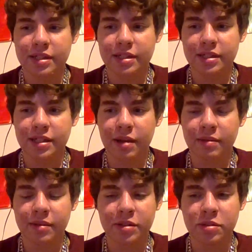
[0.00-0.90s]
Because I
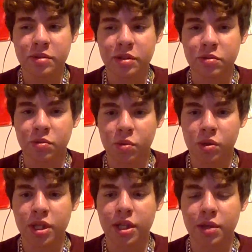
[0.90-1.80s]
mean, this was when I was
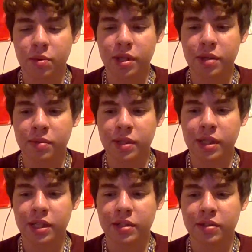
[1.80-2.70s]
really, really,
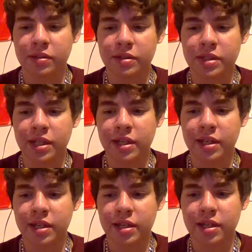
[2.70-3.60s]
really little. I was like,